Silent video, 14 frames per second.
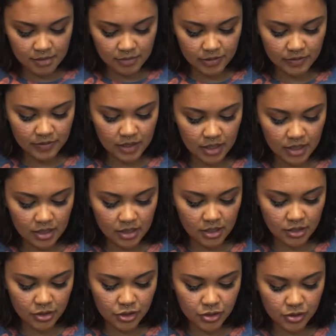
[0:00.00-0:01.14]
We've got
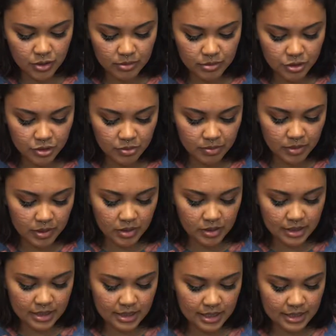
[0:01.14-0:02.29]
another stormtrooper.
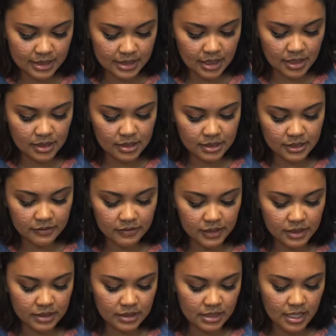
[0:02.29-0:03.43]
This guy's got a
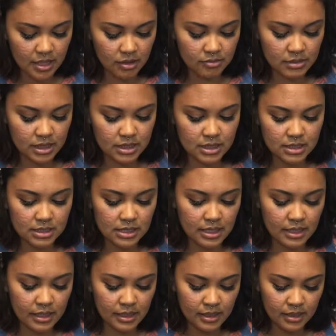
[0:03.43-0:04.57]
different helmet
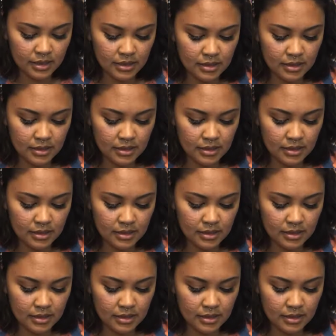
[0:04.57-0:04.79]
design.